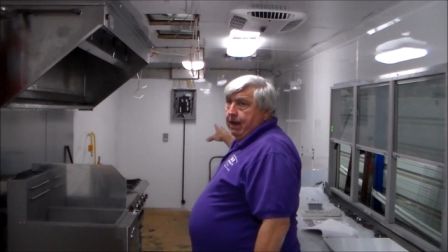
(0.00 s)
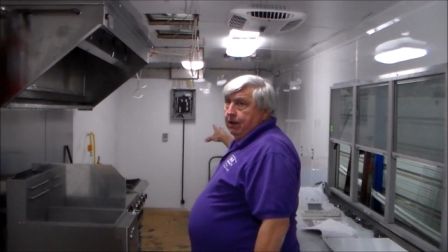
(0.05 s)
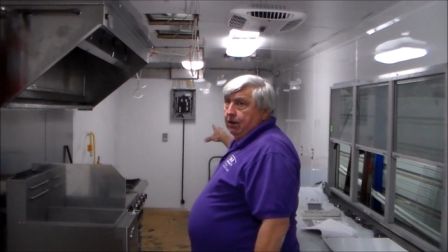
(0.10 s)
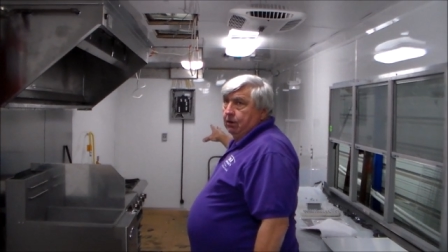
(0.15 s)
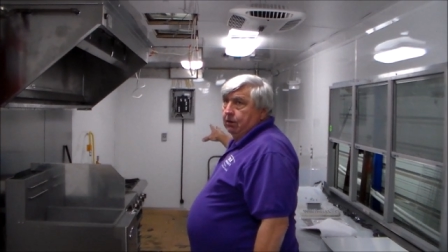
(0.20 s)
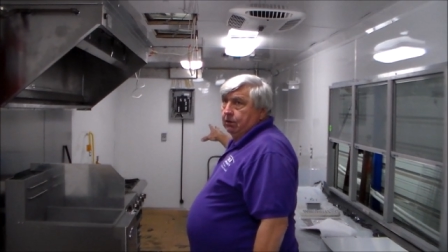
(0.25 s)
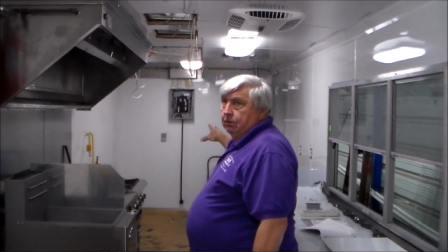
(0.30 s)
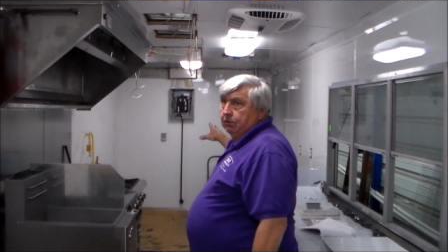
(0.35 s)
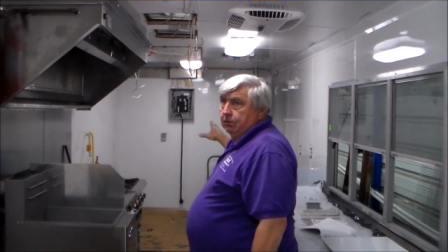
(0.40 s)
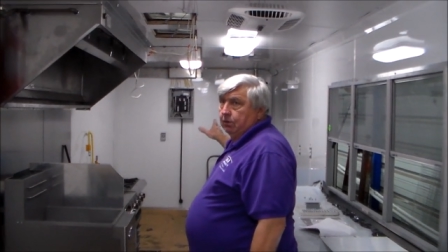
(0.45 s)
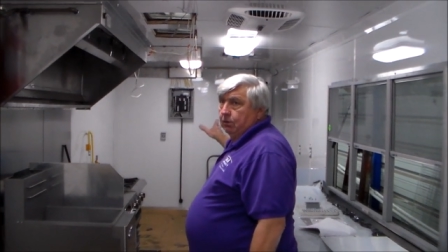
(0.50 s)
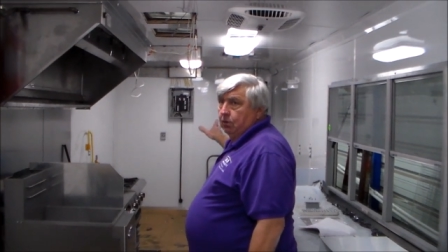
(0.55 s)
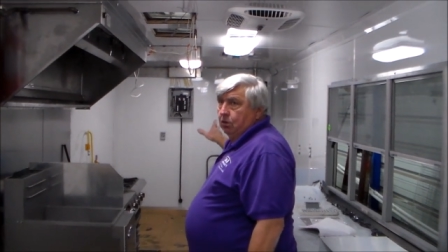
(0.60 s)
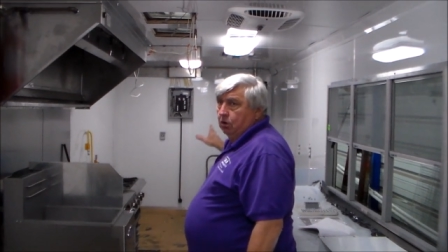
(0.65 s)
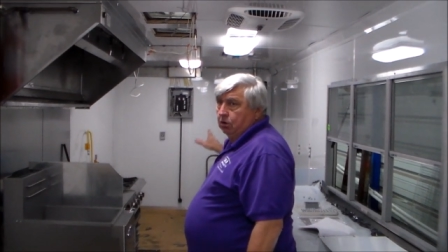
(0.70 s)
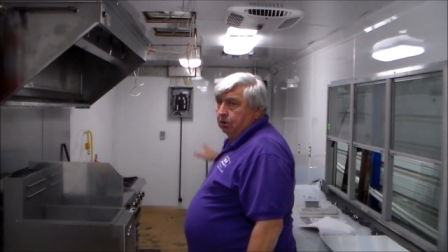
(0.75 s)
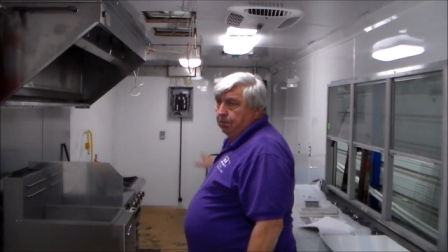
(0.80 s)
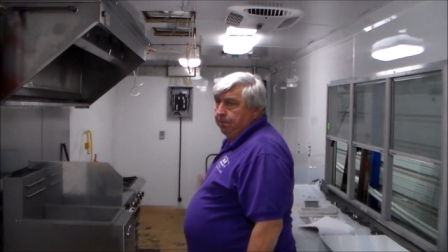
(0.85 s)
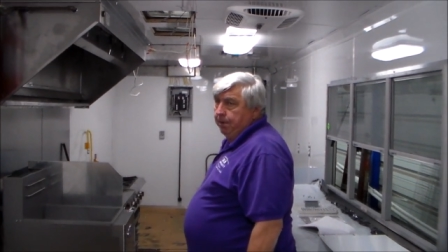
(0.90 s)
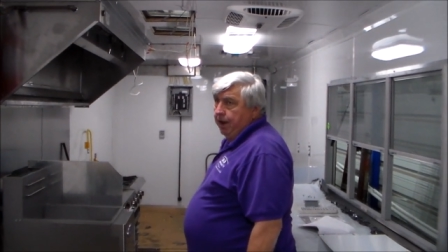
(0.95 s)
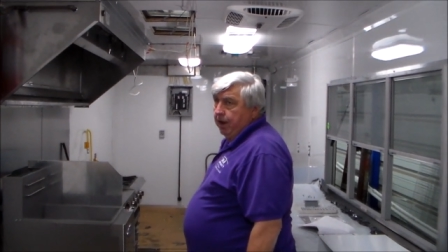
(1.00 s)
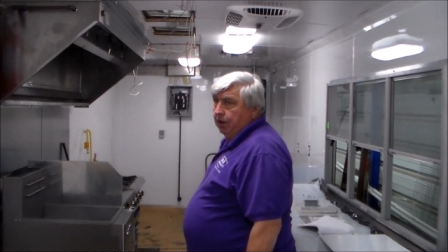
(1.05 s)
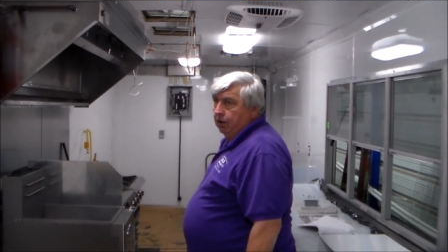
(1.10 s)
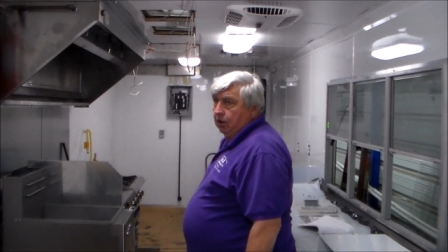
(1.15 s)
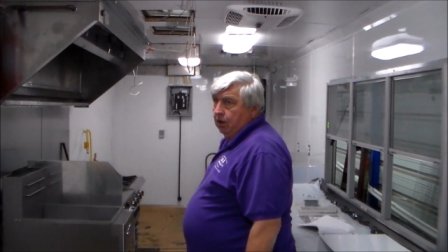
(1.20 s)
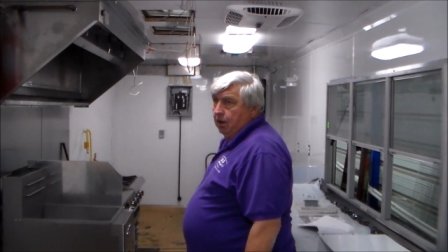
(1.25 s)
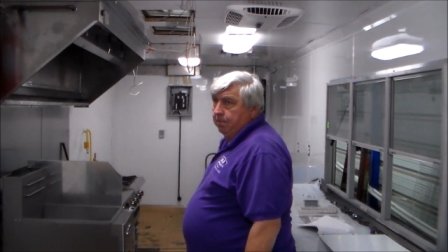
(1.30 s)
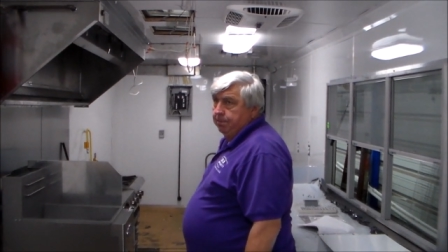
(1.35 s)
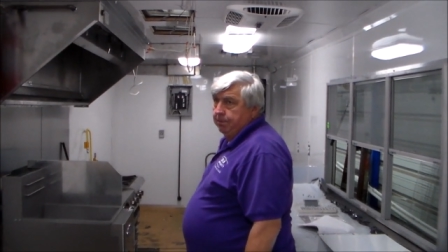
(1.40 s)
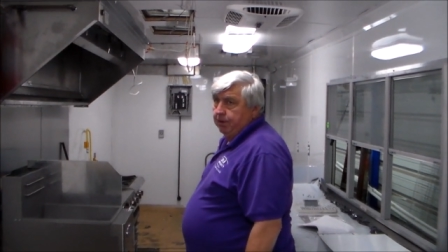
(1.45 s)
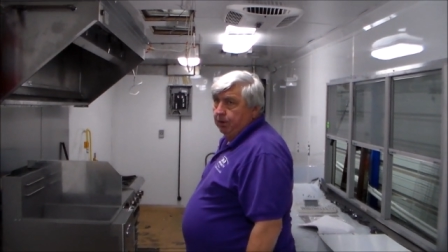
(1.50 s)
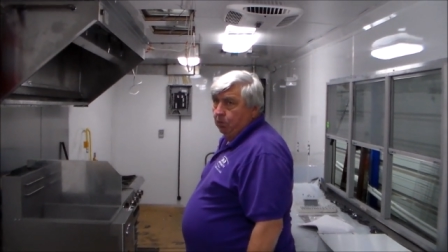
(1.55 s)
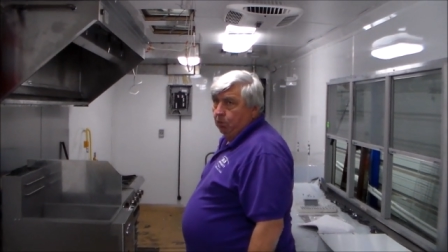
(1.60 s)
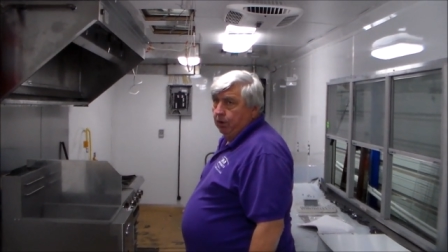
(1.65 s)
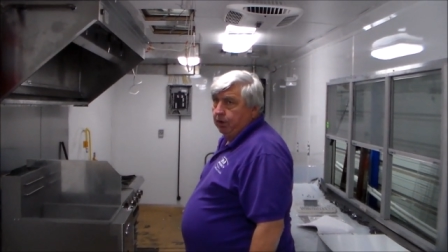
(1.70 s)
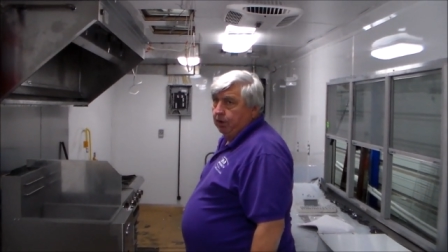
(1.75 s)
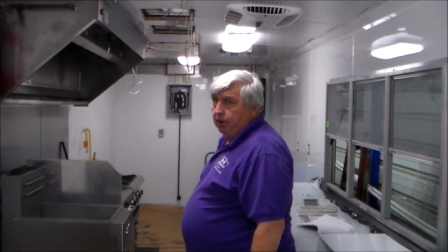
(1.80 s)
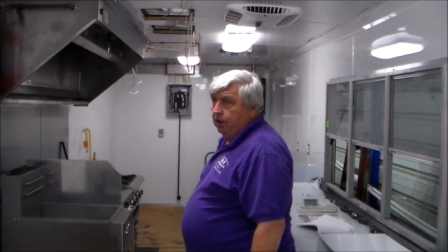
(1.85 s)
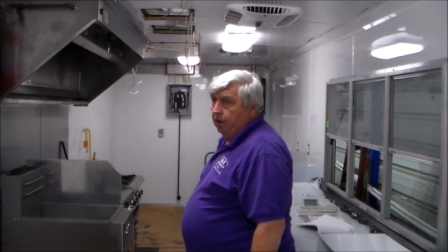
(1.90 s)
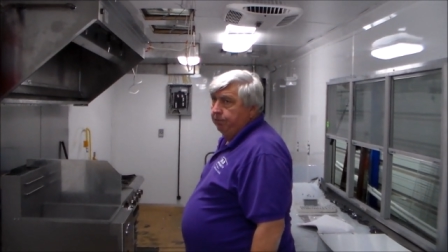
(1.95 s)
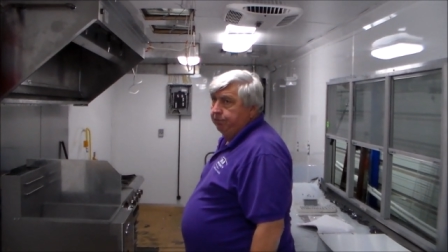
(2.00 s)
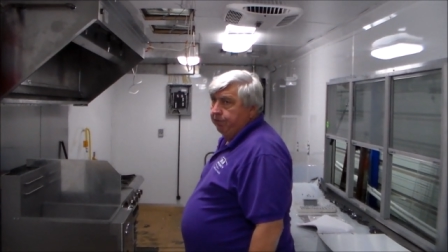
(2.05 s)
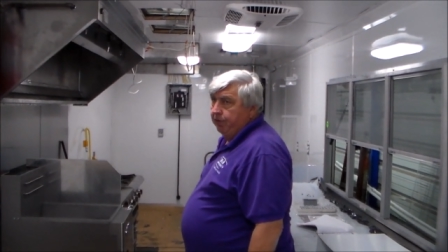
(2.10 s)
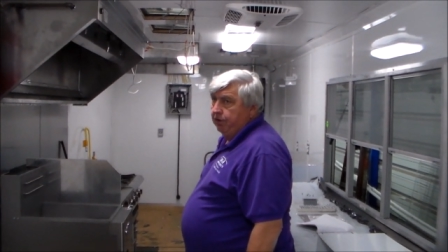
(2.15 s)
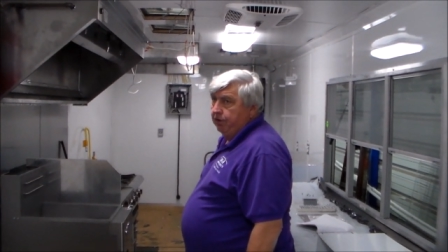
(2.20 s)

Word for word: panel, hooked the panel up, and they're working on